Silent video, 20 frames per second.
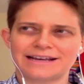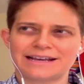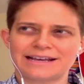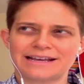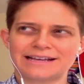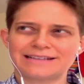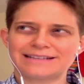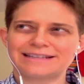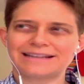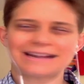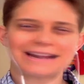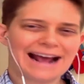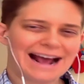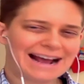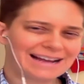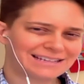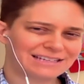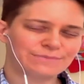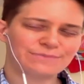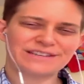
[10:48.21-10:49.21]
is that it
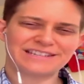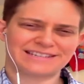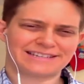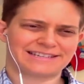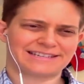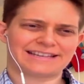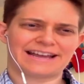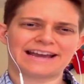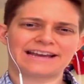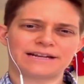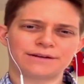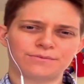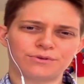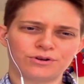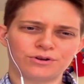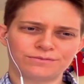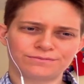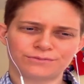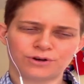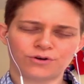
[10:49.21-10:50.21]
has to be
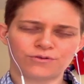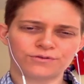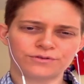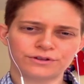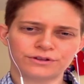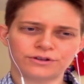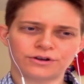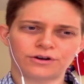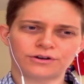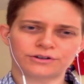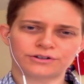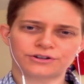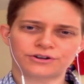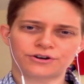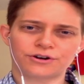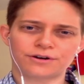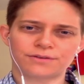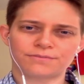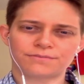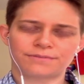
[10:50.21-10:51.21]
sustainable over the long
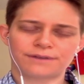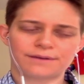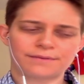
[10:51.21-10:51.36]
term.